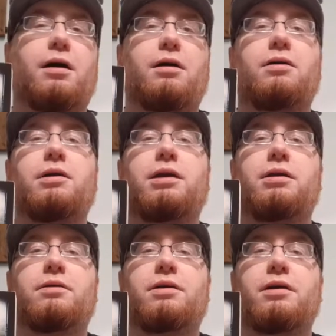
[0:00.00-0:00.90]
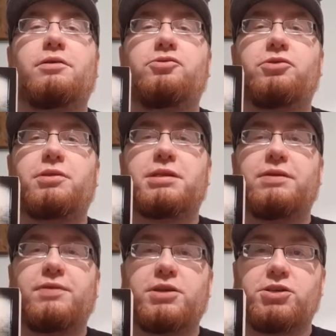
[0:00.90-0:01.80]
I enjoyed the
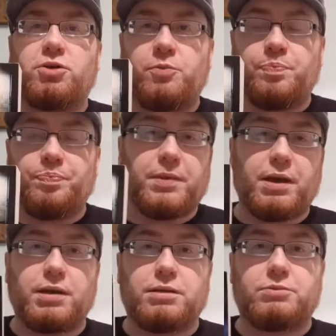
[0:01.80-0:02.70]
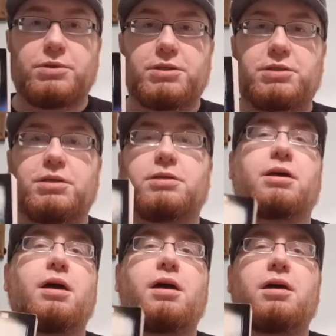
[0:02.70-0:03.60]
TV show, which
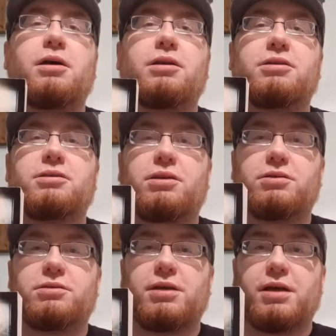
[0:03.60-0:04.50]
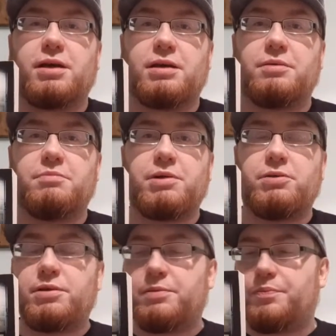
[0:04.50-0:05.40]
stars Helen
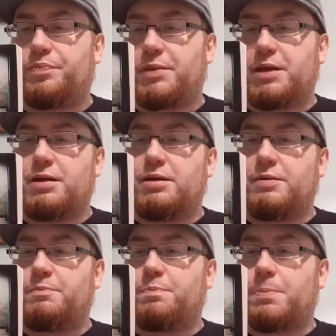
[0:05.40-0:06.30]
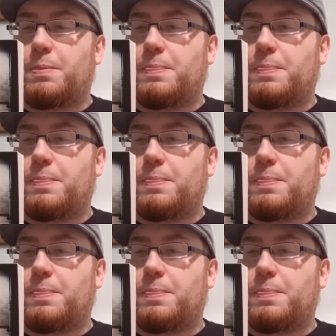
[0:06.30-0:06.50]
Mirren, and